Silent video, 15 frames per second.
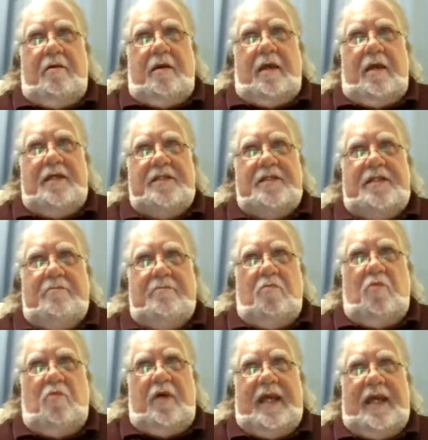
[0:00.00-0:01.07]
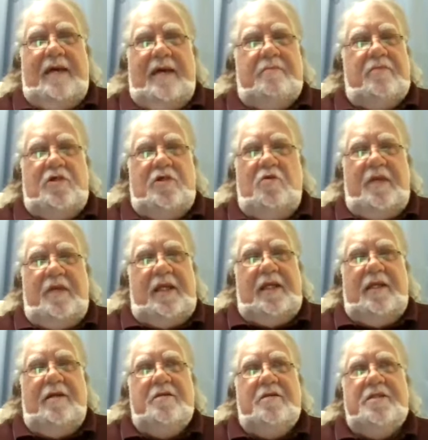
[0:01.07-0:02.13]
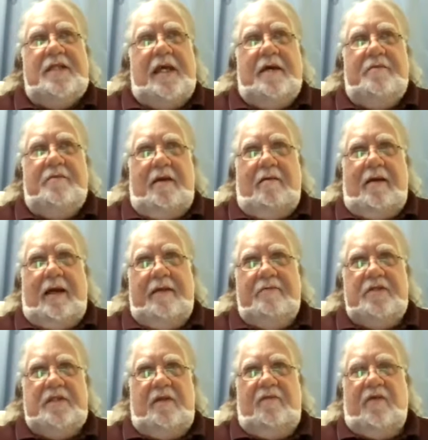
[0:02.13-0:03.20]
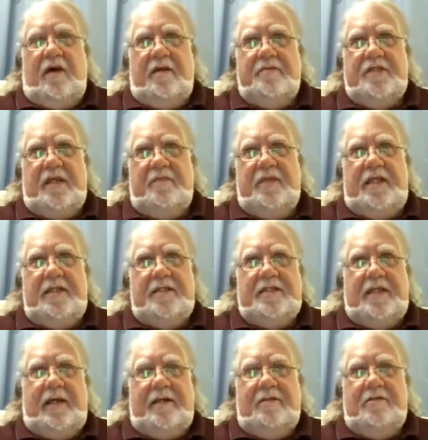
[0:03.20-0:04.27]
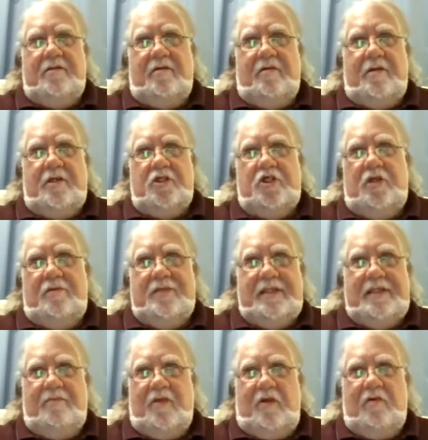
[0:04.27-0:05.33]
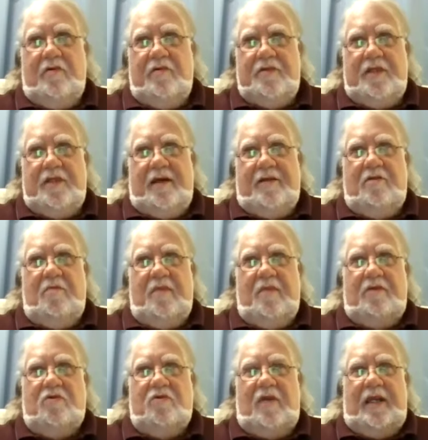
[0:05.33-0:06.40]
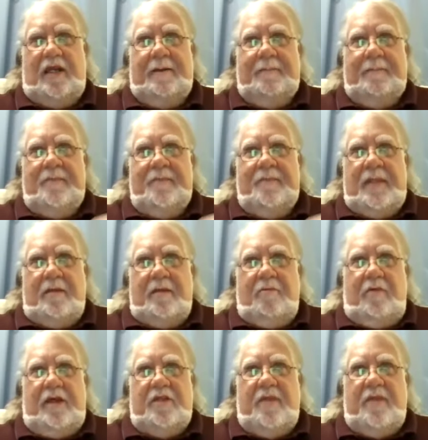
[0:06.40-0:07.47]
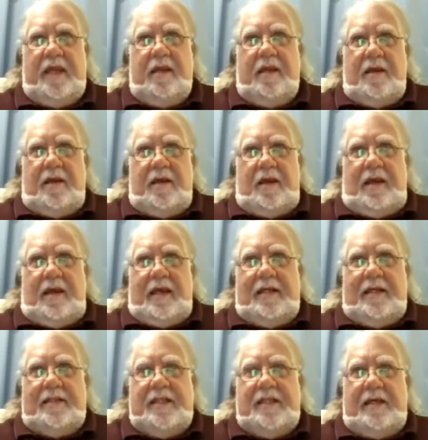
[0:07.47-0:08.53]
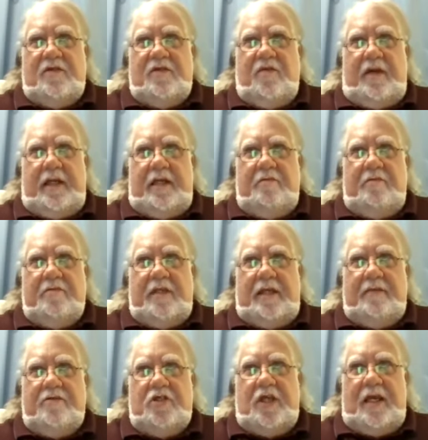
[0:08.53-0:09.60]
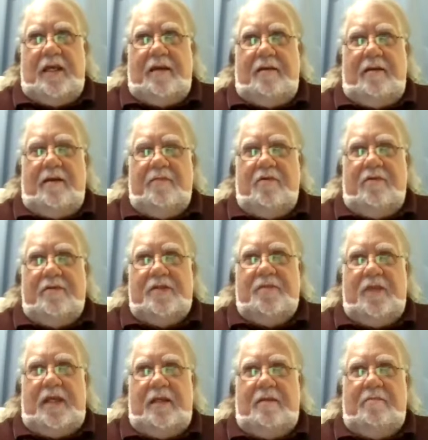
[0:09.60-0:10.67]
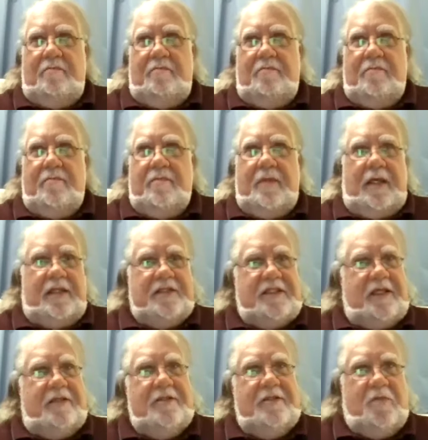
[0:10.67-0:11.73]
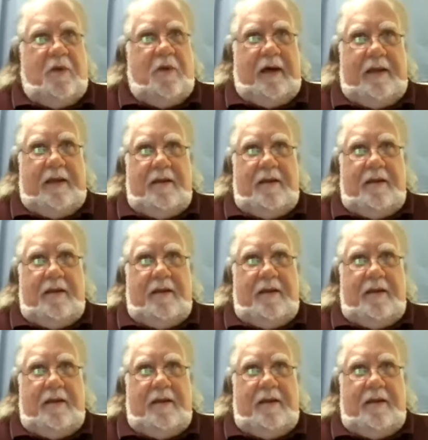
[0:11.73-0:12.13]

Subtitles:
as what happened too many years down there, I was involved. Somebody decided they're going to shoot some local documentary with me. And it sounds funny, you don't think of Shag Harbour as being a sunspot,